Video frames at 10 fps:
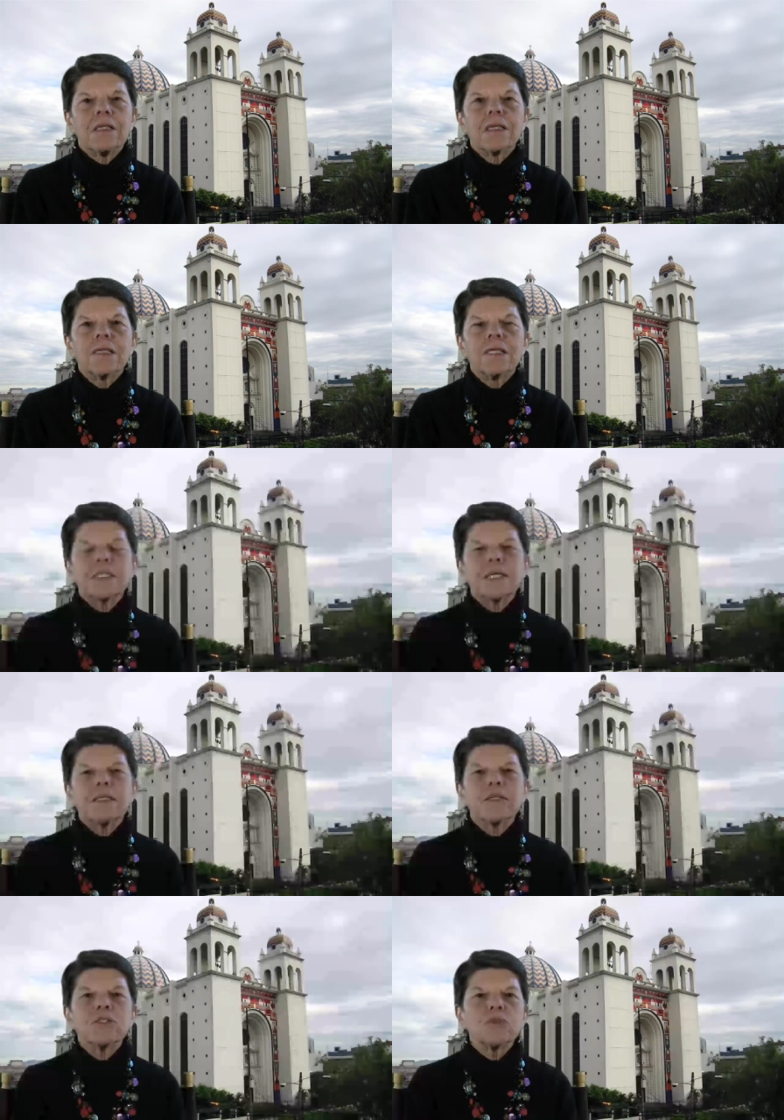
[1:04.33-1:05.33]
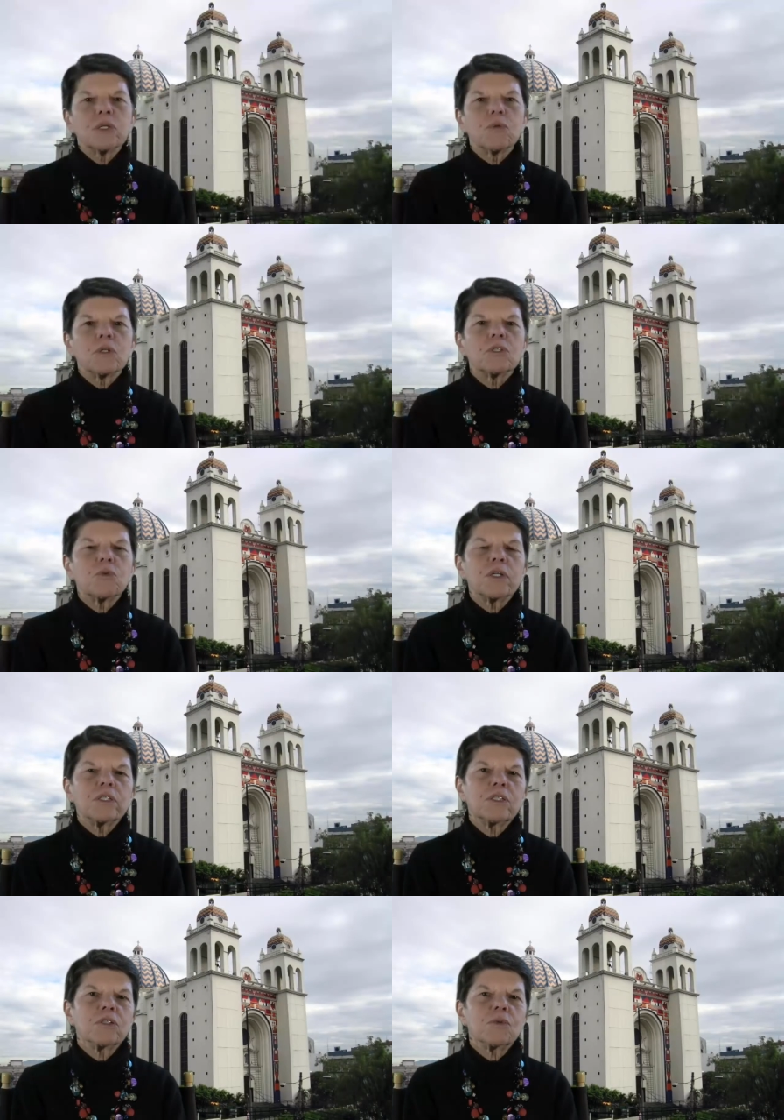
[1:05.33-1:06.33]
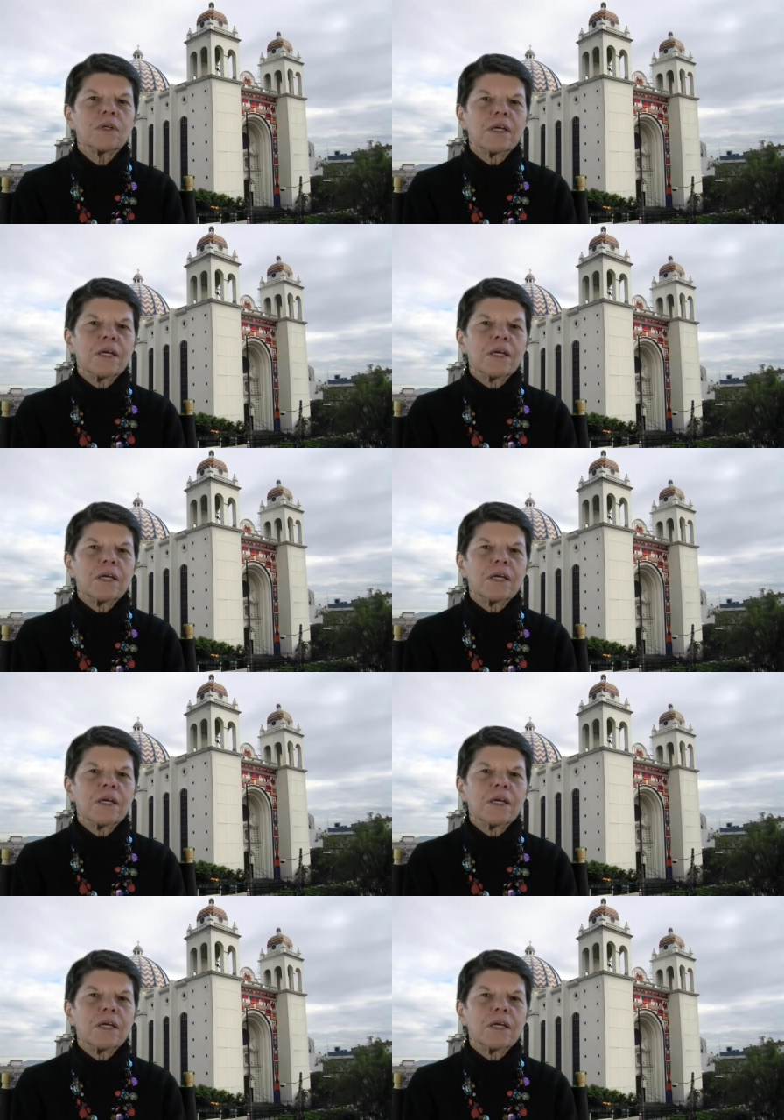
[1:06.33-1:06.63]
and he stayed there during World War II.